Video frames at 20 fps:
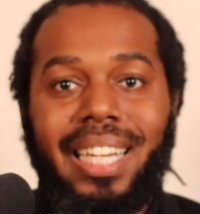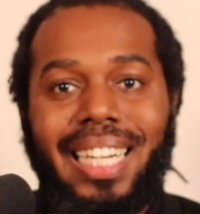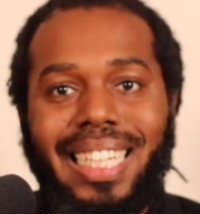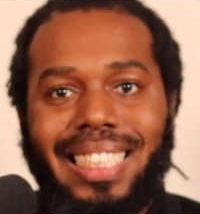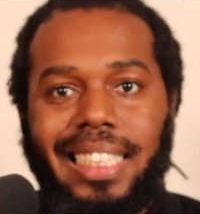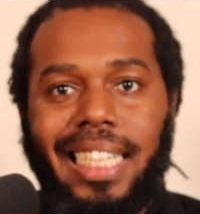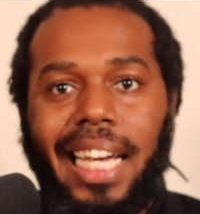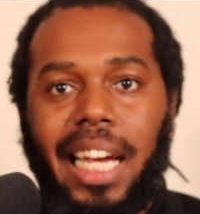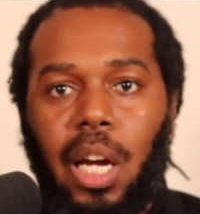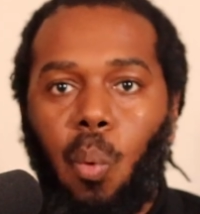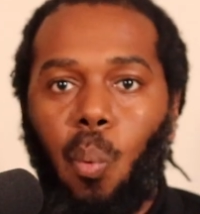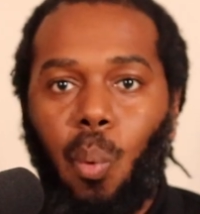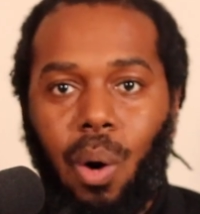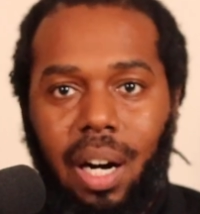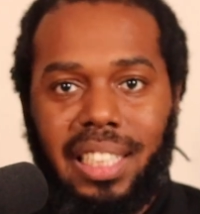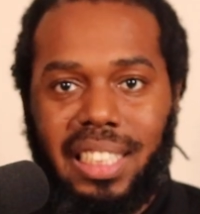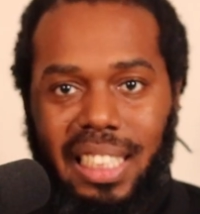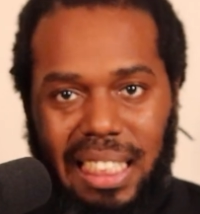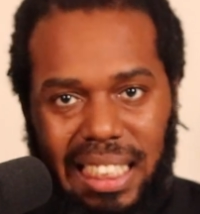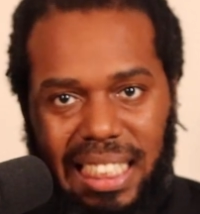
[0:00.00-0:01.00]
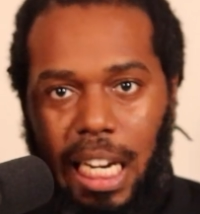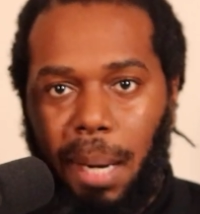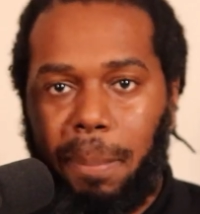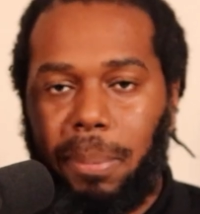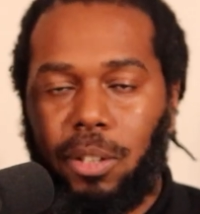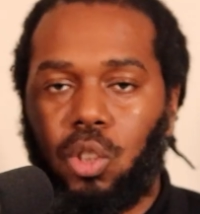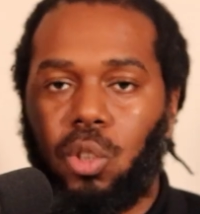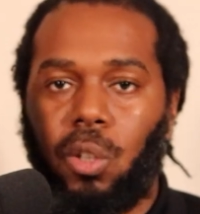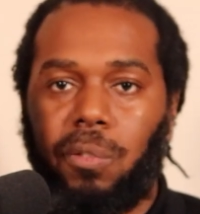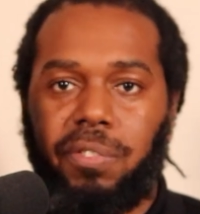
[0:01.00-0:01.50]
Let's say it was a
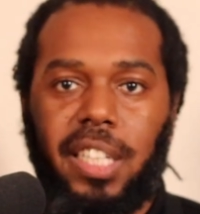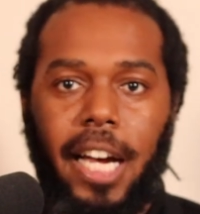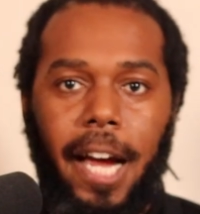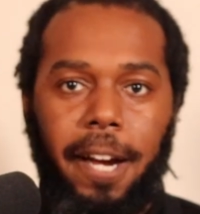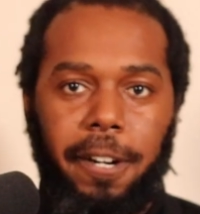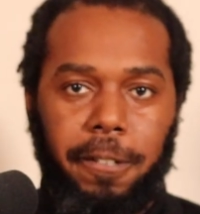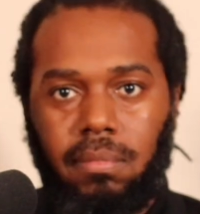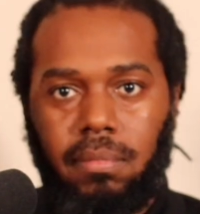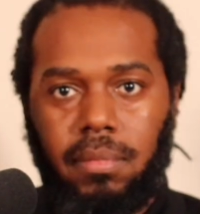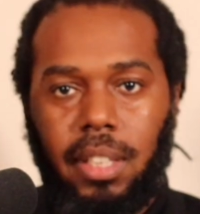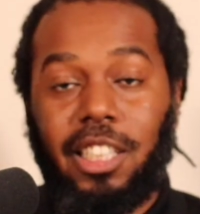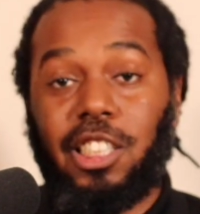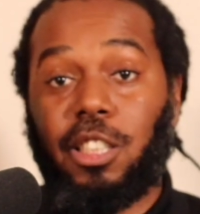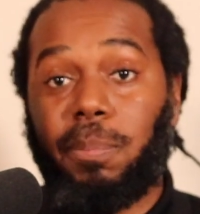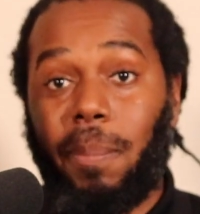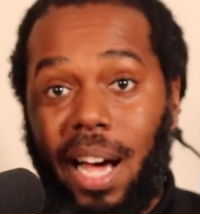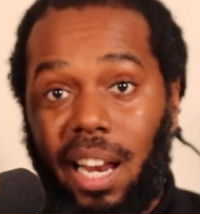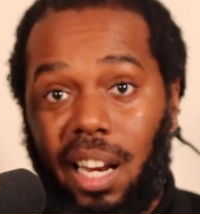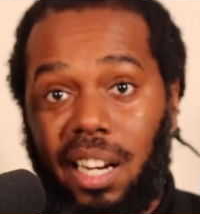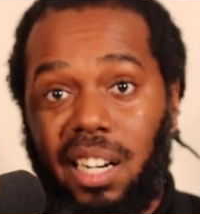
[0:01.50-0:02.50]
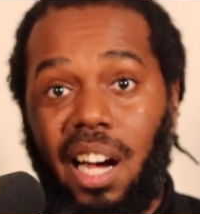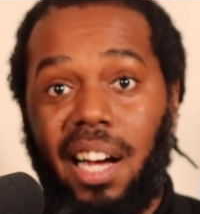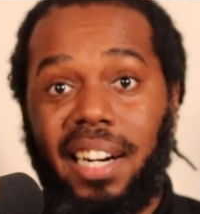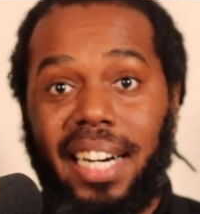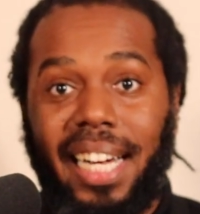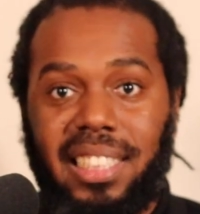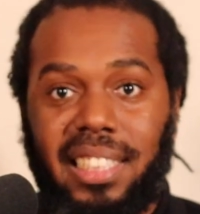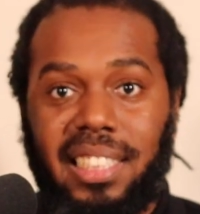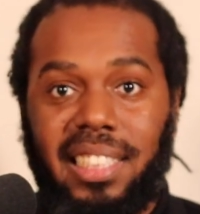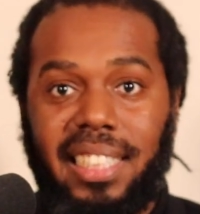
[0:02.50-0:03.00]
saber-toothed tiger, a smilodon,
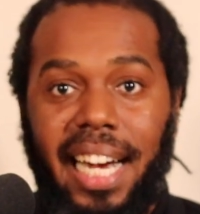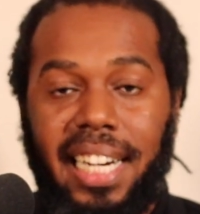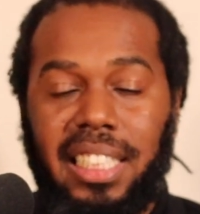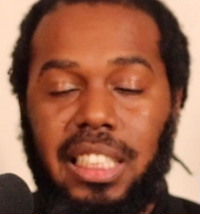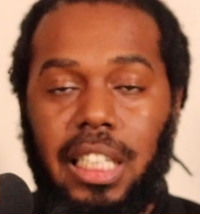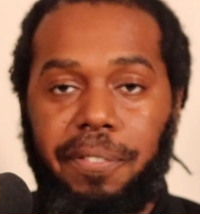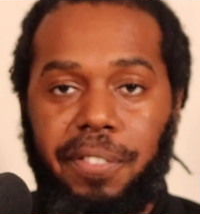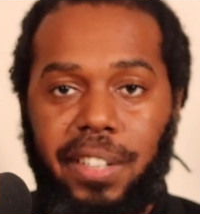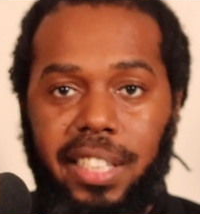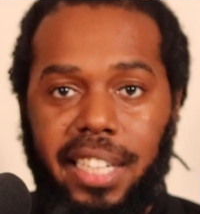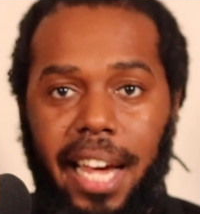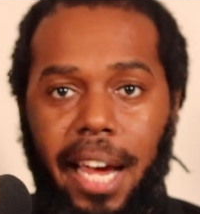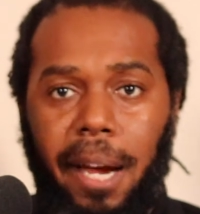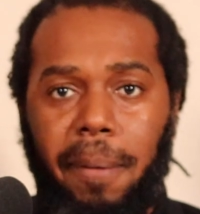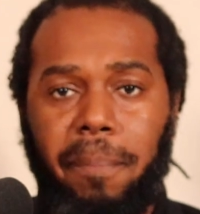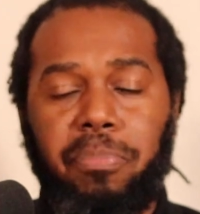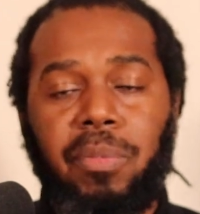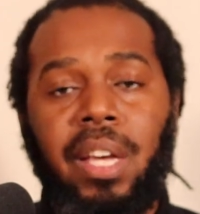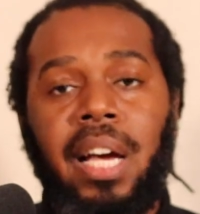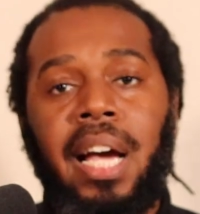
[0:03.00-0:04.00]
that's the scientific name.